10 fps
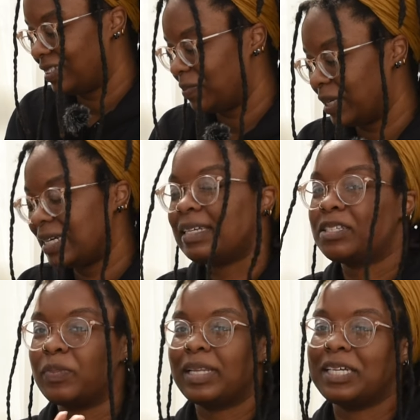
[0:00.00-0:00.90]
And when I say
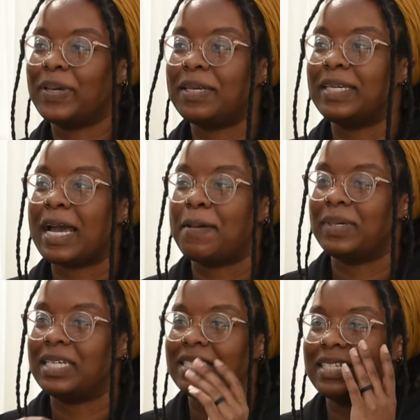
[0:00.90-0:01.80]
smell like baby, I
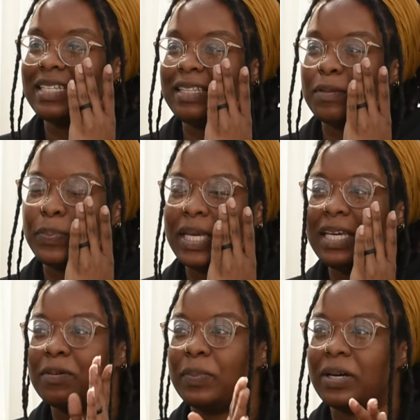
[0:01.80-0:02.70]
mean the
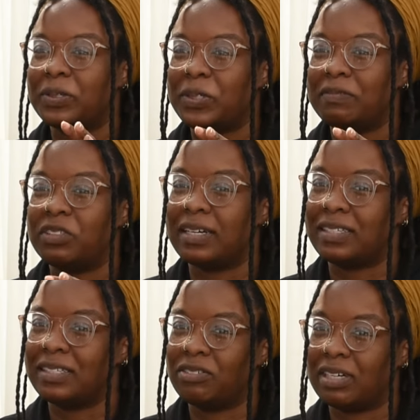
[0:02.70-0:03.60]
pink bottle of
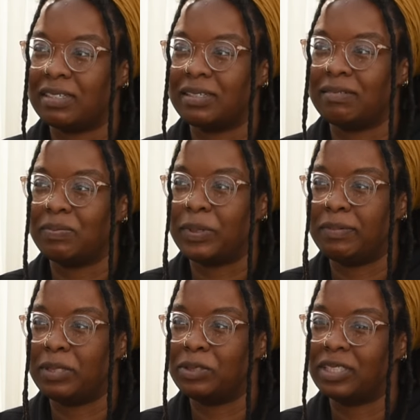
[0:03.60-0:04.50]
Johnson & Johnson baby
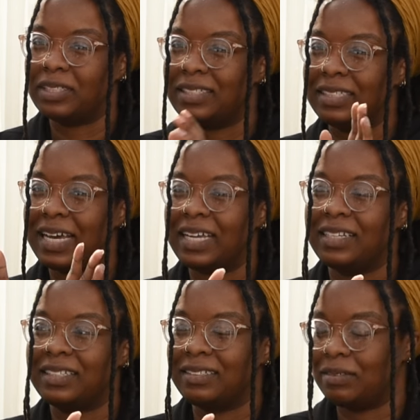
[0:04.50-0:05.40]
lotion. That
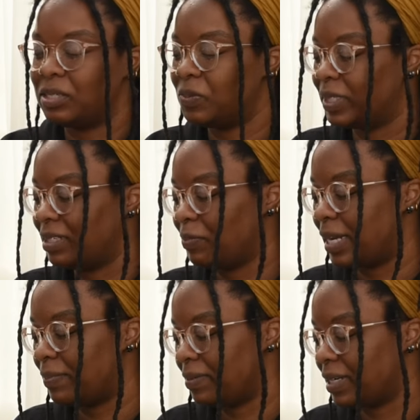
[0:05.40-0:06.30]
is what
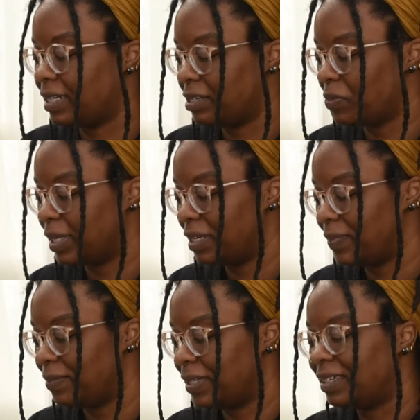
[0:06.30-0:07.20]
I mean when I say smell like
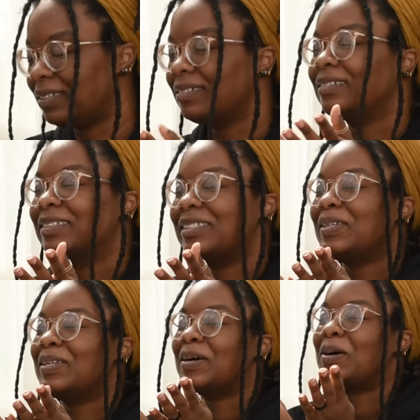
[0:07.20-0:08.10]
baby.
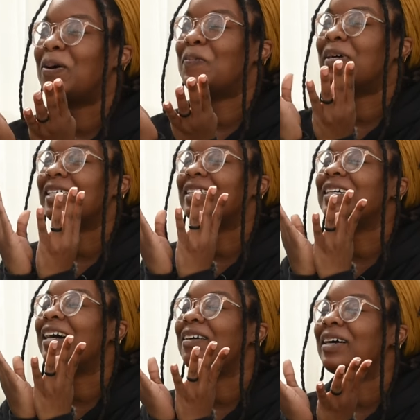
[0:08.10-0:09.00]
Oh my
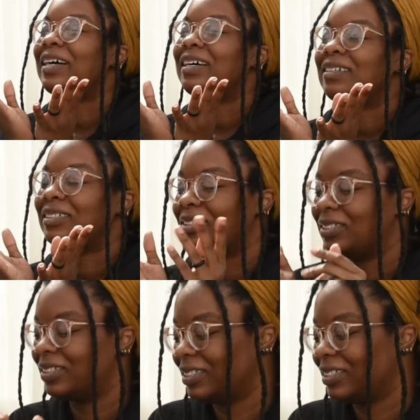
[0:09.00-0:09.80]
gosh.